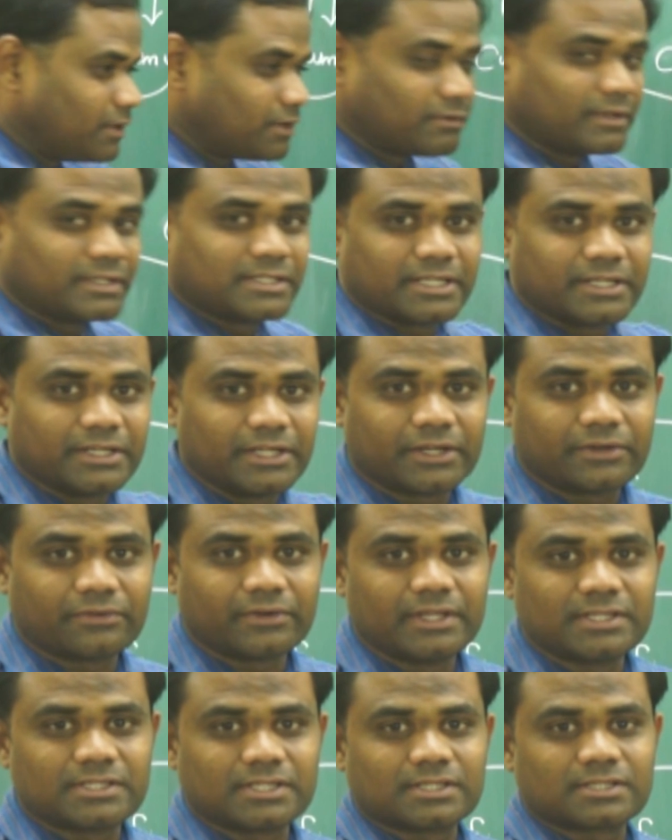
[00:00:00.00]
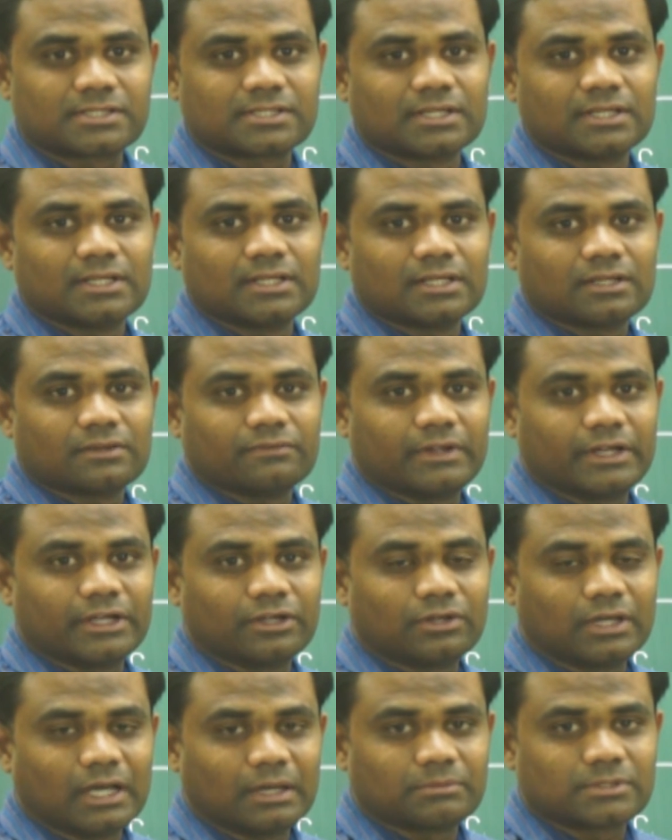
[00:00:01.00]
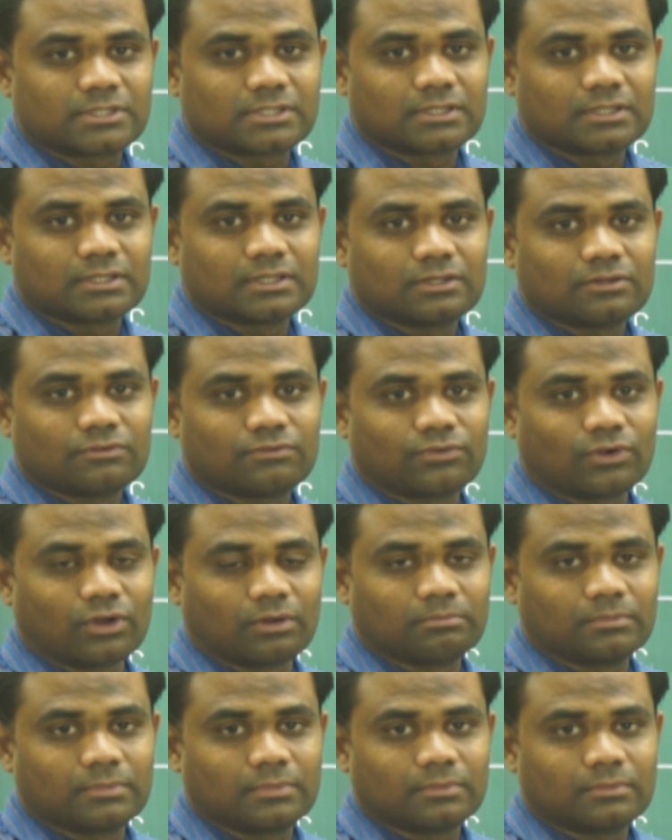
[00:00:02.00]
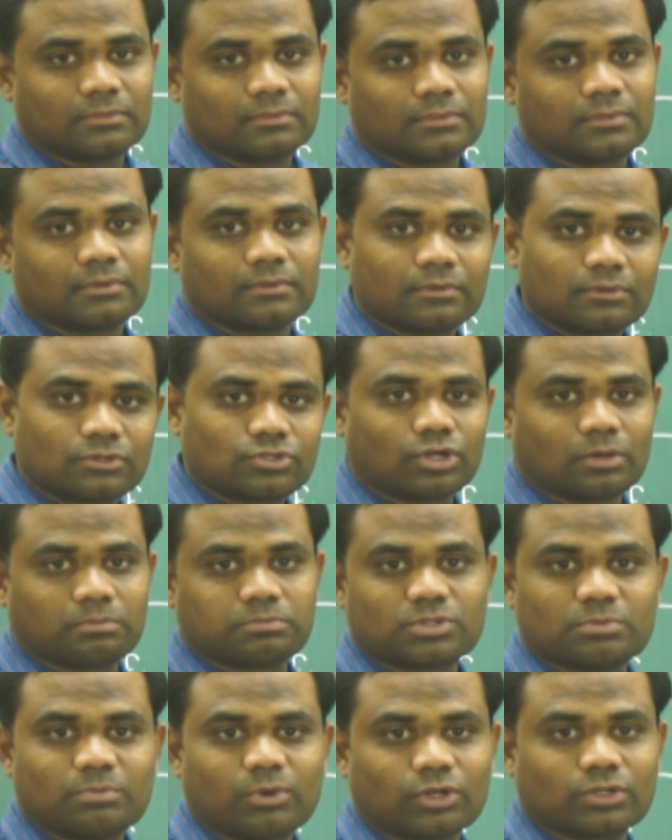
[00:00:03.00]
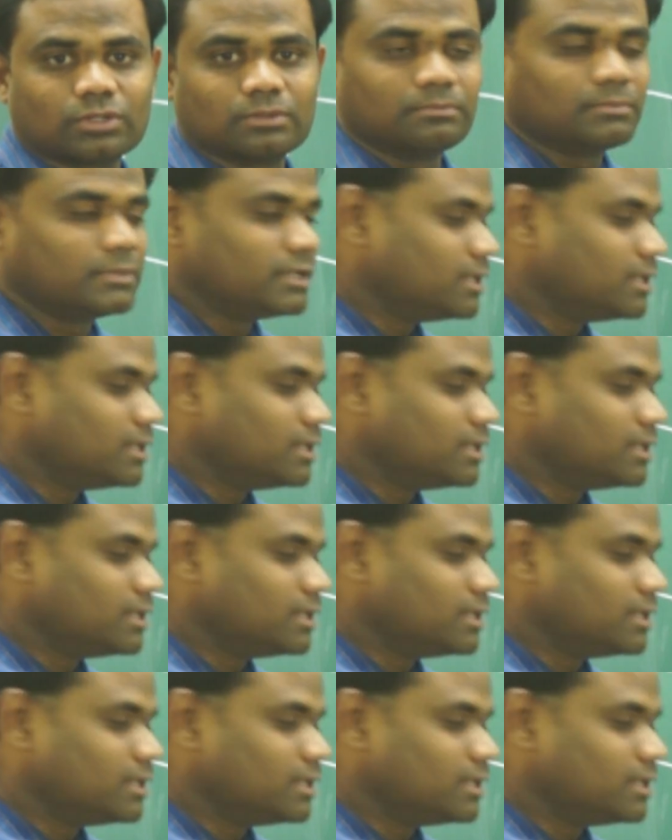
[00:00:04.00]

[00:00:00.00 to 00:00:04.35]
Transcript: frequency decreases when it comes from top to bottom.